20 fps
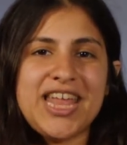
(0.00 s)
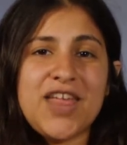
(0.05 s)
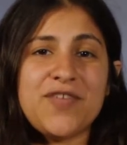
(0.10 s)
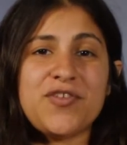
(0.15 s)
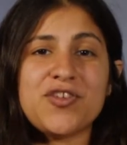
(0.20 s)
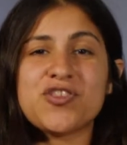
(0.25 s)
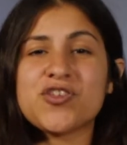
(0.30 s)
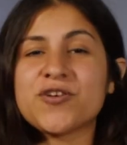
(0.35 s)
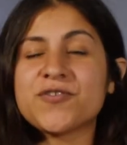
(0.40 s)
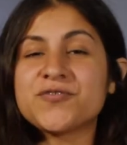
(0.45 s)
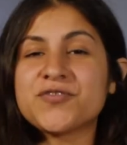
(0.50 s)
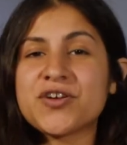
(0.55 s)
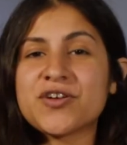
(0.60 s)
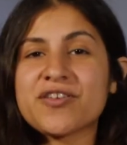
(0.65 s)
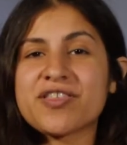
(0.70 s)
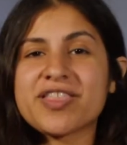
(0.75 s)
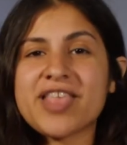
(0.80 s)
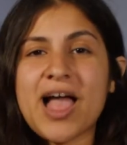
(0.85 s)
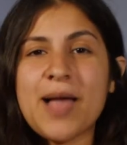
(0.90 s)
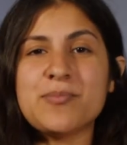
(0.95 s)
If it's your
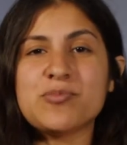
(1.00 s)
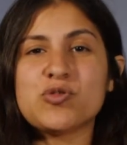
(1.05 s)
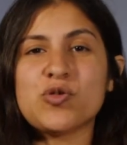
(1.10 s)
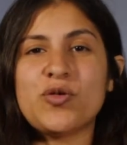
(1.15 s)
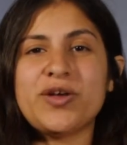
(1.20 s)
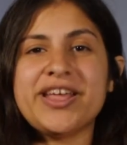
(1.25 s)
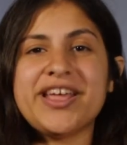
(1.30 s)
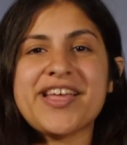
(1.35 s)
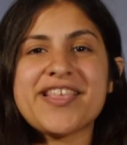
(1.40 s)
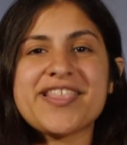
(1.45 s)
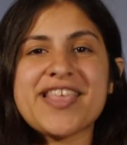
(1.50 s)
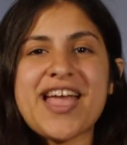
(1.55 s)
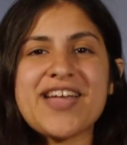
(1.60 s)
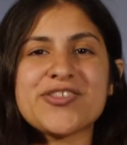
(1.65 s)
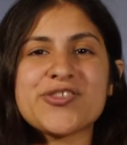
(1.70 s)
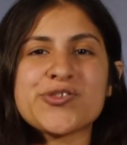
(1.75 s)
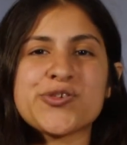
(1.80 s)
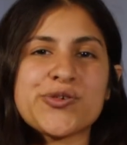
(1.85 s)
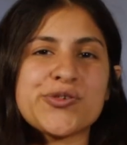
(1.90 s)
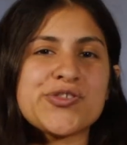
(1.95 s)
first time joining us
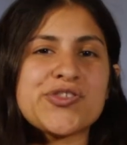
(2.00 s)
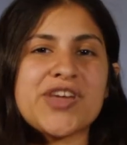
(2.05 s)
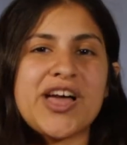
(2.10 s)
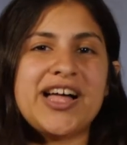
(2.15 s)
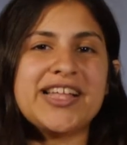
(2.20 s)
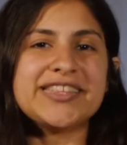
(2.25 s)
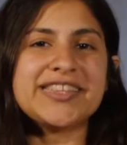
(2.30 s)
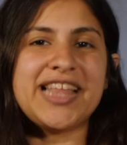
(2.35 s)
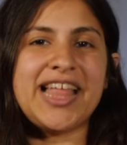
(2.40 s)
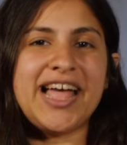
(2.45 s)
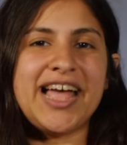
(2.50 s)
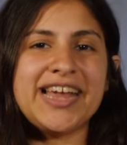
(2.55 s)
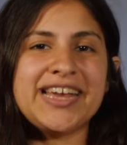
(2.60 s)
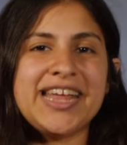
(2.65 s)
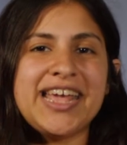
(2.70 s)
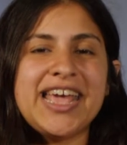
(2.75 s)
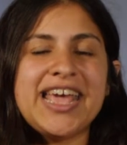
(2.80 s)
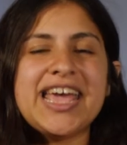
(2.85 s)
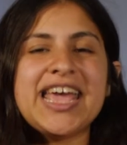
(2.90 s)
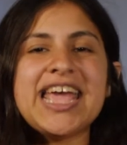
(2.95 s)
at Church Online,
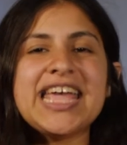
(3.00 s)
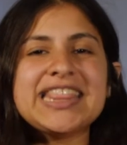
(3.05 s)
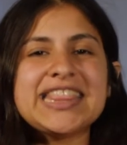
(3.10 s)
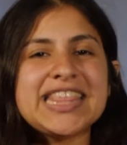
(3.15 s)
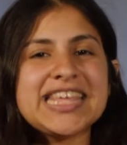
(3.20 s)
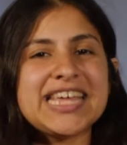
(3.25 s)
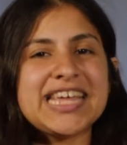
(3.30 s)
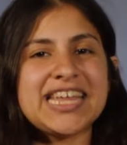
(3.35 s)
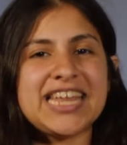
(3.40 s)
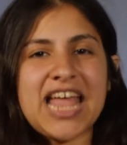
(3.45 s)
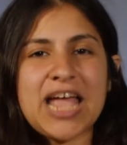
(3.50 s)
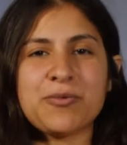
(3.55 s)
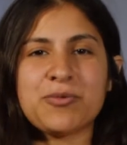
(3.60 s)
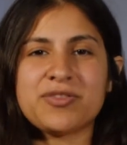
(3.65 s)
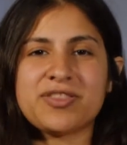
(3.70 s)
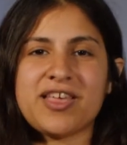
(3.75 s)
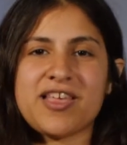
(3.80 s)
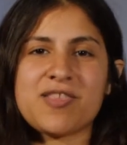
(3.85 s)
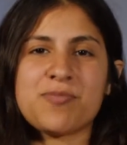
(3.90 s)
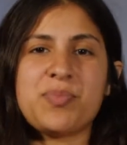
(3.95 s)
hit the Connect
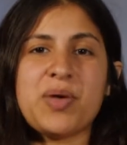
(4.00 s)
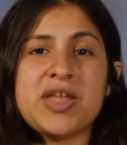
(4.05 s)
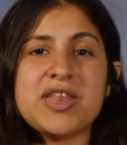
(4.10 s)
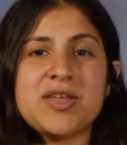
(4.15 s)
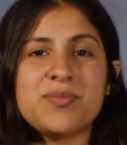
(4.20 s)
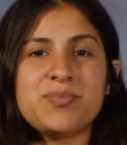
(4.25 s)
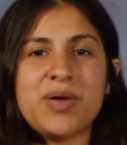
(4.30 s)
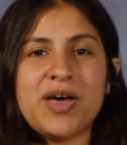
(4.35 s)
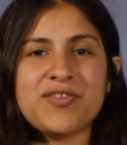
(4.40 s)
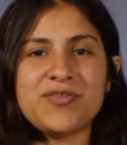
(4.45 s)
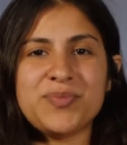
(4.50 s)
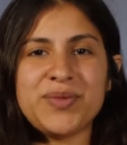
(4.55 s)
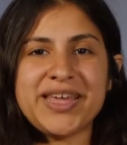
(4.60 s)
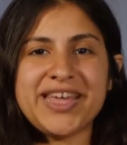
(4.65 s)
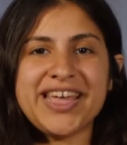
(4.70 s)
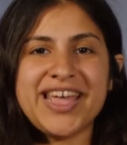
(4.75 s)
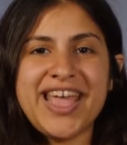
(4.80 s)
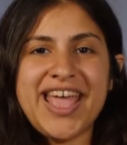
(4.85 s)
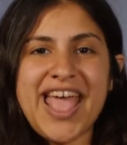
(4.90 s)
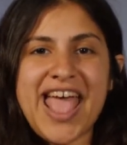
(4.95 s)
with Us button above
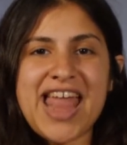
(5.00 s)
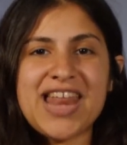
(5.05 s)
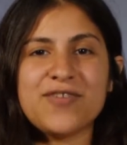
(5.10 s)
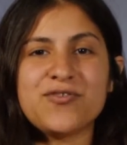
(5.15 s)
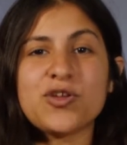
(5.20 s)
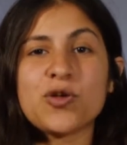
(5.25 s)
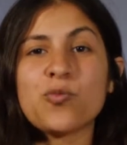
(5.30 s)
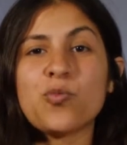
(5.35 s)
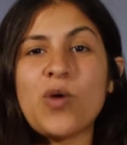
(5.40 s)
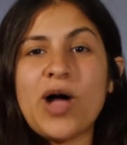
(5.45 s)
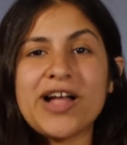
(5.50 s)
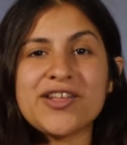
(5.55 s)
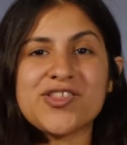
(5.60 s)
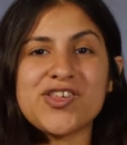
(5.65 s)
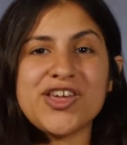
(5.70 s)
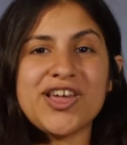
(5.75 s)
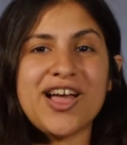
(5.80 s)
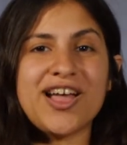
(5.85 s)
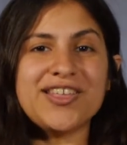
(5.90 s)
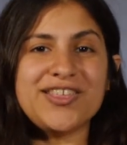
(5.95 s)
me. And if you're
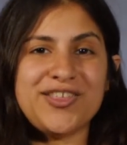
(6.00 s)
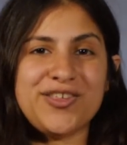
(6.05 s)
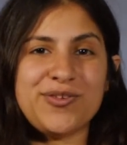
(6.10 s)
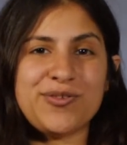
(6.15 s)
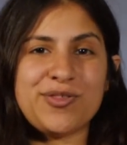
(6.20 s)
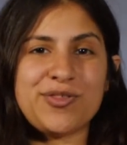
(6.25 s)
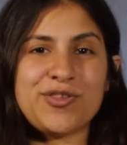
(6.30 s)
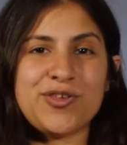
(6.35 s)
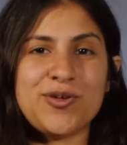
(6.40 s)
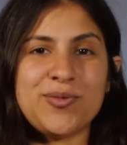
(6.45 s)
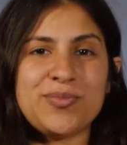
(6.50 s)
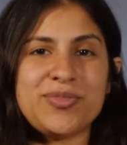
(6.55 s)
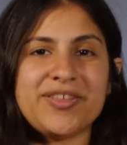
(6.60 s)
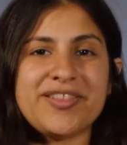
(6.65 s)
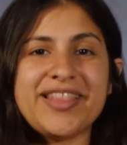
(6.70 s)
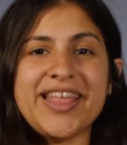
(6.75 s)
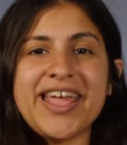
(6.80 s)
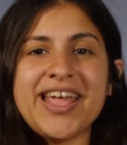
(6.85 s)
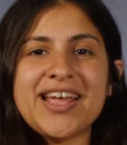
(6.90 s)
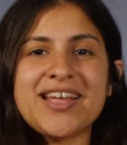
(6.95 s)
watching on YouTube, the
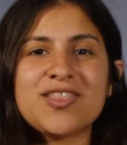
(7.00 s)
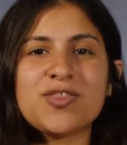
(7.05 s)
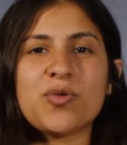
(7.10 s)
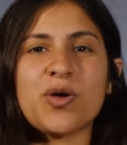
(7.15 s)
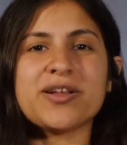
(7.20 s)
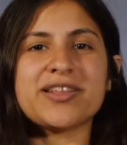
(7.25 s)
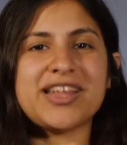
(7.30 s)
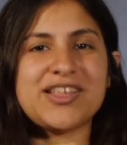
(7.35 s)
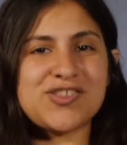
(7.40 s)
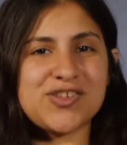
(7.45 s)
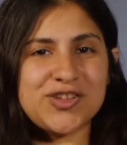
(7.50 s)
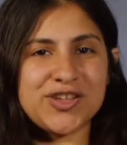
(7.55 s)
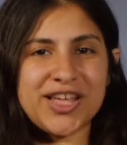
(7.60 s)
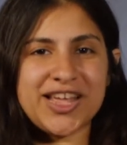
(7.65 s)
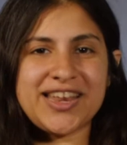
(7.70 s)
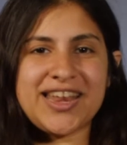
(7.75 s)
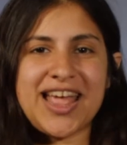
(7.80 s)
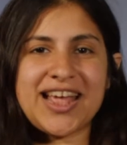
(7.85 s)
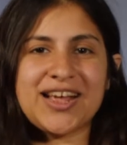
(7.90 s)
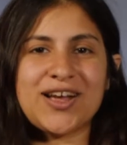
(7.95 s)
link to our digital
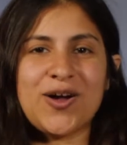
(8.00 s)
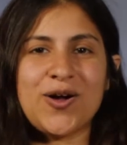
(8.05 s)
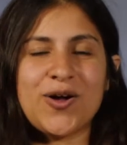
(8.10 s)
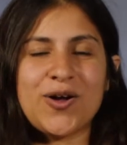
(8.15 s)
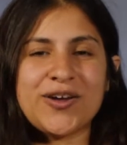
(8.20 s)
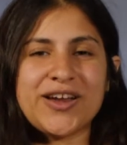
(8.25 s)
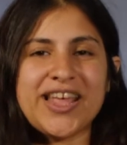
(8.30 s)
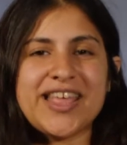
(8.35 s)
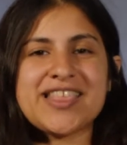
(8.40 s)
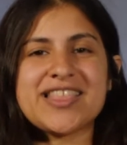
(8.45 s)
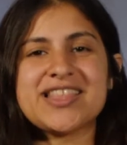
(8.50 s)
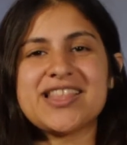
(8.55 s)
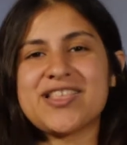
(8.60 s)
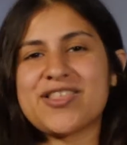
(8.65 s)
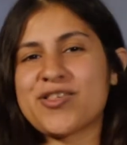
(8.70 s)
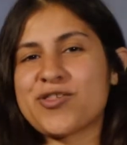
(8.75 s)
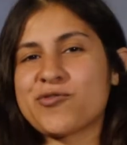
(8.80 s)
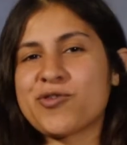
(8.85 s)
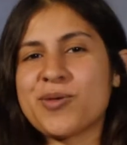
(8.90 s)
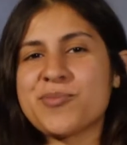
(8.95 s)
Connect card is in the
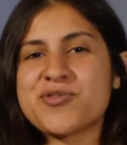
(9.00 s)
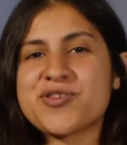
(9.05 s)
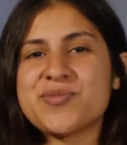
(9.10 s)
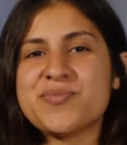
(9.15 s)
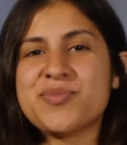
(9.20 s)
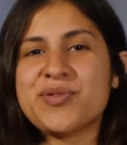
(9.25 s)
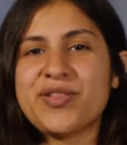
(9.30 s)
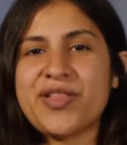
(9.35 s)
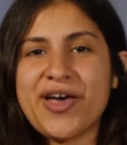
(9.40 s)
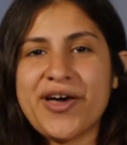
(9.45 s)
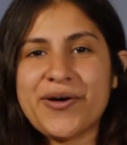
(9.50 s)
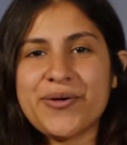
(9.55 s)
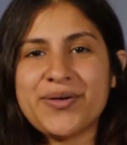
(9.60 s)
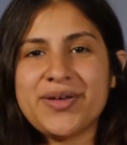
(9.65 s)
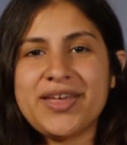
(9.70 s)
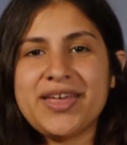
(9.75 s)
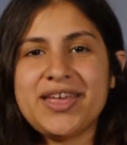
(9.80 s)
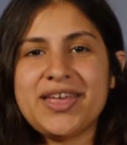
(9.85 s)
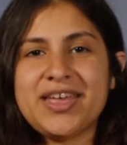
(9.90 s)
description below.